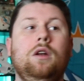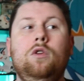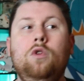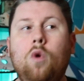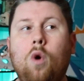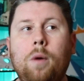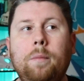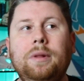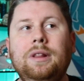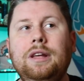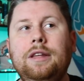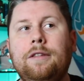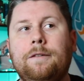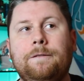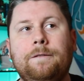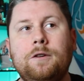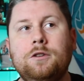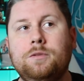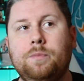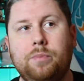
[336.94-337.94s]
Normally, the
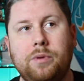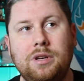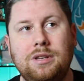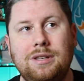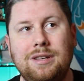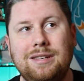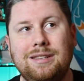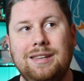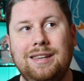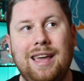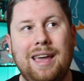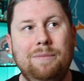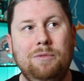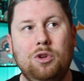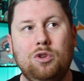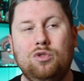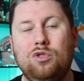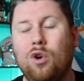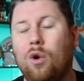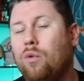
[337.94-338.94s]
first preseason game,
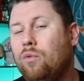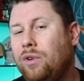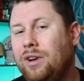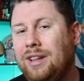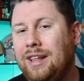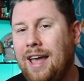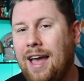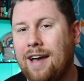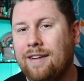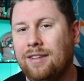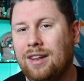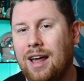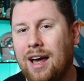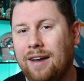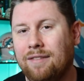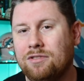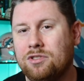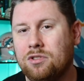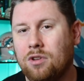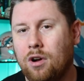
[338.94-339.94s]
you don't really have a
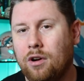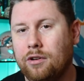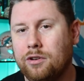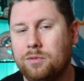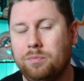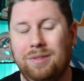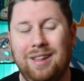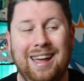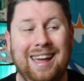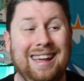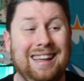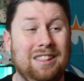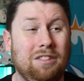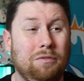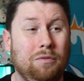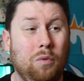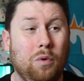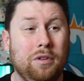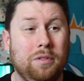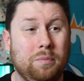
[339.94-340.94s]
lot of starters playing. The
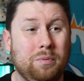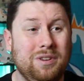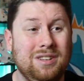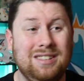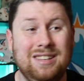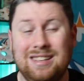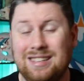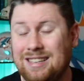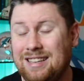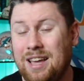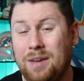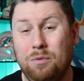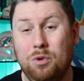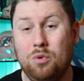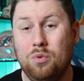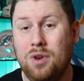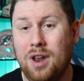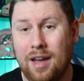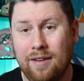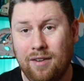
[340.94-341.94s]
fourth preseason game,
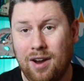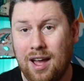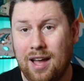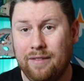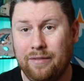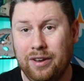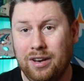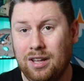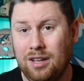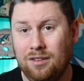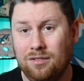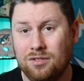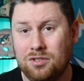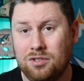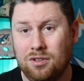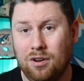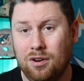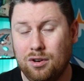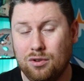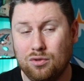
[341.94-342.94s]
you never have any
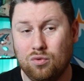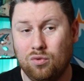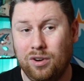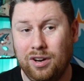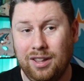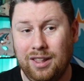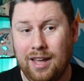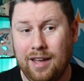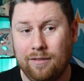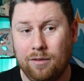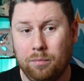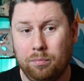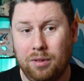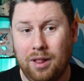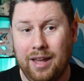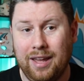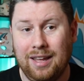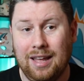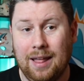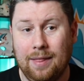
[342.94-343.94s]
starters really ever
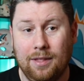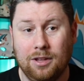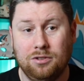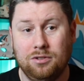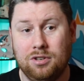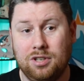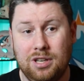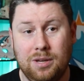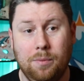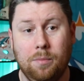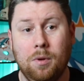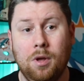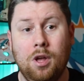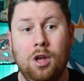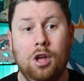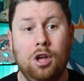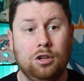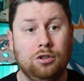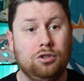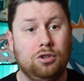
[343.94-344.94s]
playing unless your team
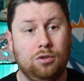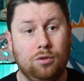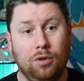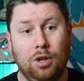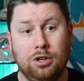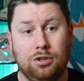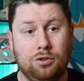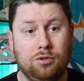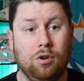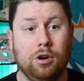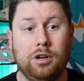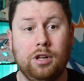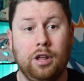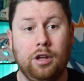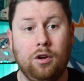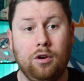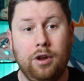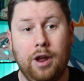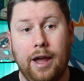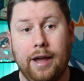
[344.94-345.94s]
is
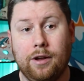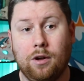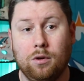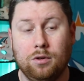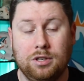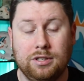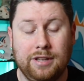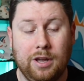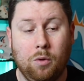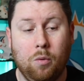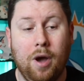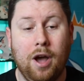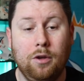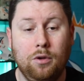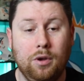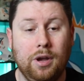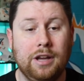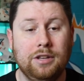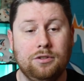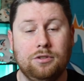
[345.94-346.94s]
struggling or your head coach is like, wow,
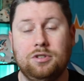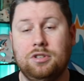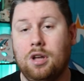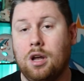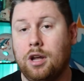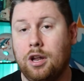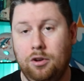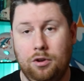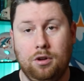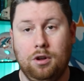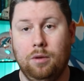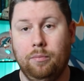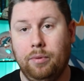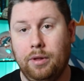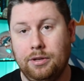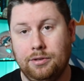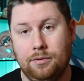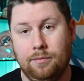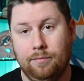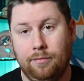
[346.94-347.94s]
you guys are sucking. You're going to
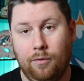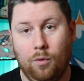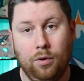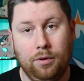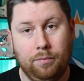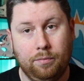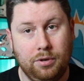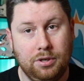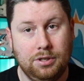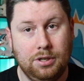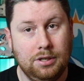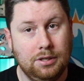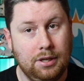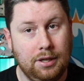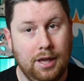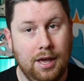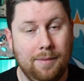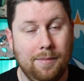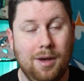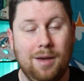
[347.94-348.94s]
play some fourth preseason
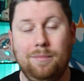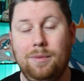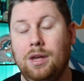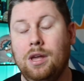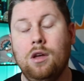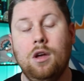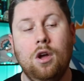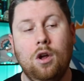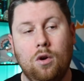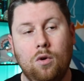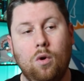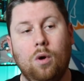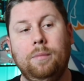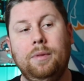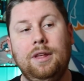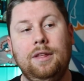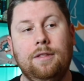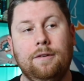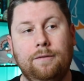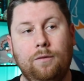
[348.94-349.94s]
game on me.
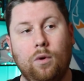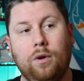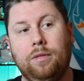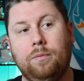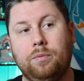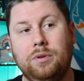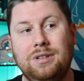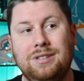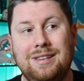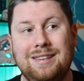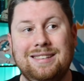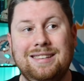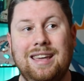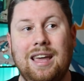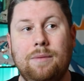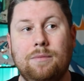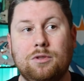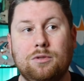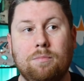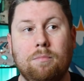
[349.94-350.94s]
Normally, the fourth preseason
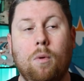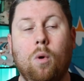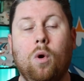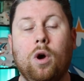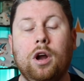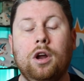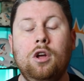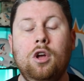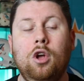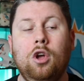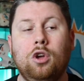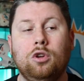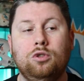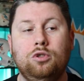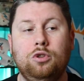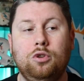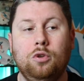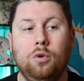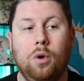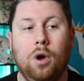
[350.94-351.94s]
game is more
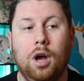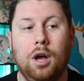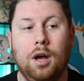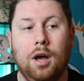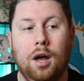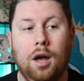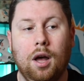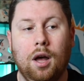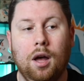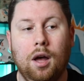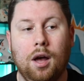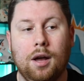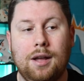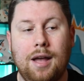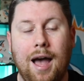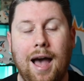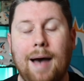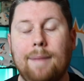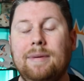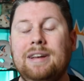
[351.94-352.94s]
to uh,
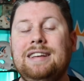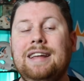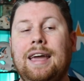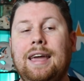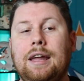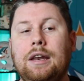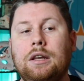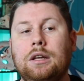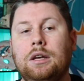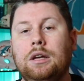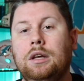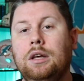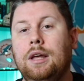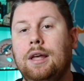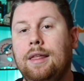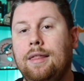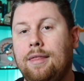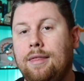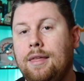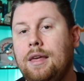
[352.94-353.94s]
accommodate
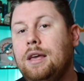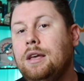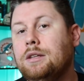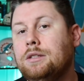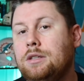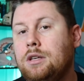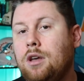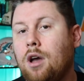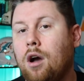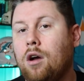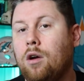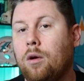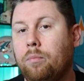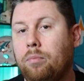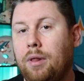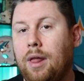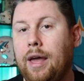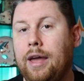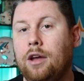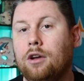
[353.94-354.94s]
these younger
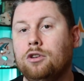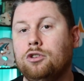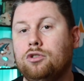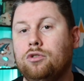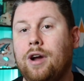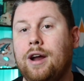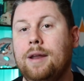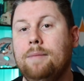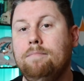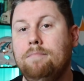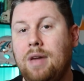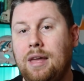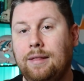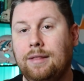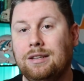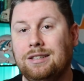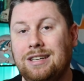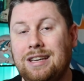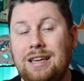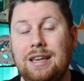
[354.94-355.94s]
players trying to
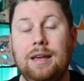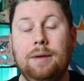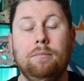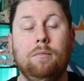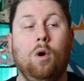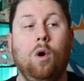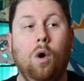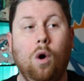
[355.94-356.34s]
make the team.